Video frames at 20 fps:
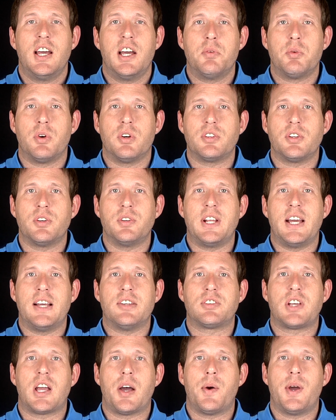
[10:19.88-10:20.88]
and what I'll do now
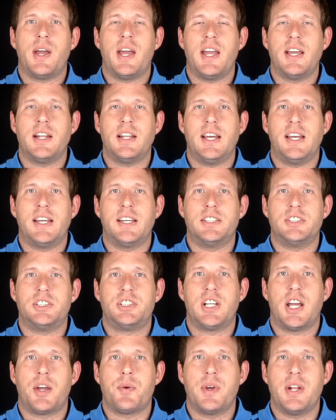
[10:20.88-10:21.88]
is go ahead and
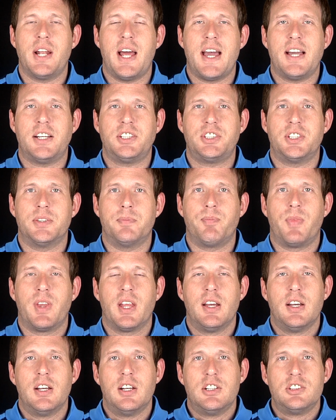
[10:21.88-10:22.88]
show you in action.
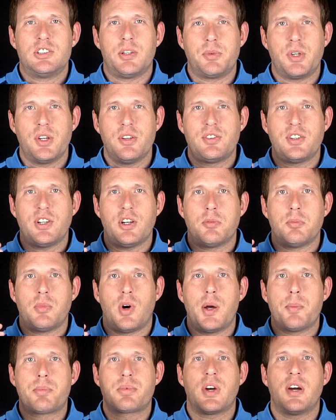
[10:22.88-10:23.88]
So I'm using it on
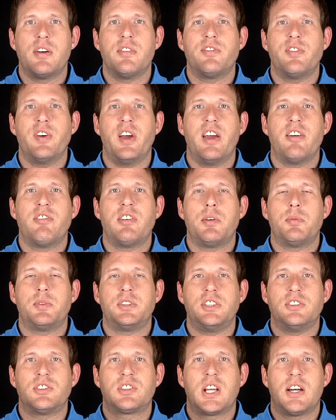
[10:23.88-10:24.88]
my Pro Vari,
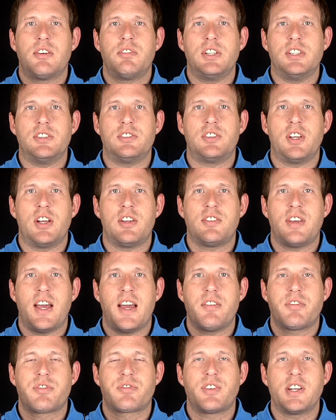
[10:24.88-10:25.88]
which is currently set
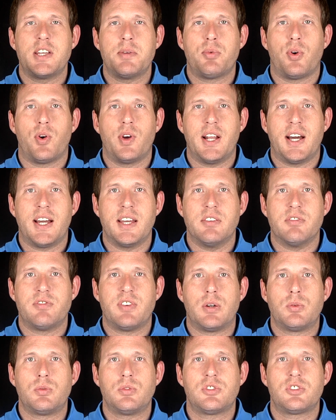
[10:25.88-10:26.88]
at 3.8
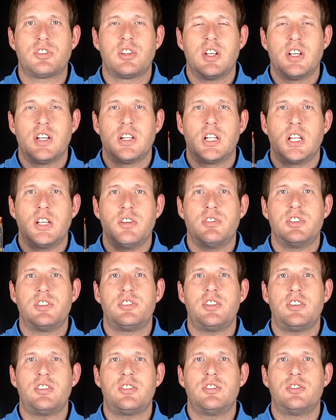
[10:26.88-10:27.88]
volts. The
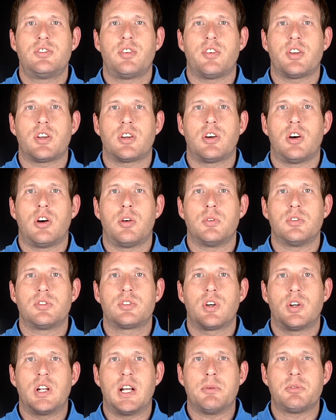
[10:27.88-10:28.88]
resistance of the coil has
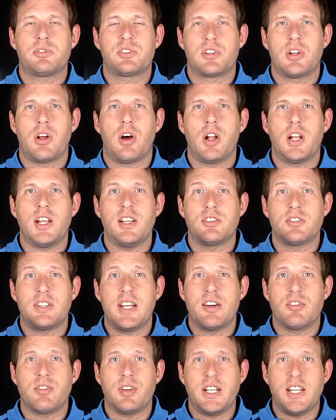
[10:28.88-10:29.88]
gone up slightly, it's
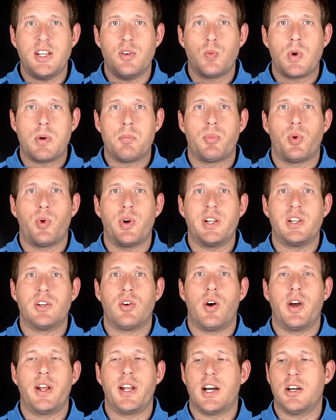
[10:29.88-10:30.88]
now reading 1.9
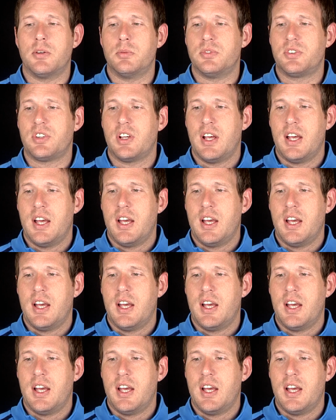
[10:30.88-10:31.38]
ohms,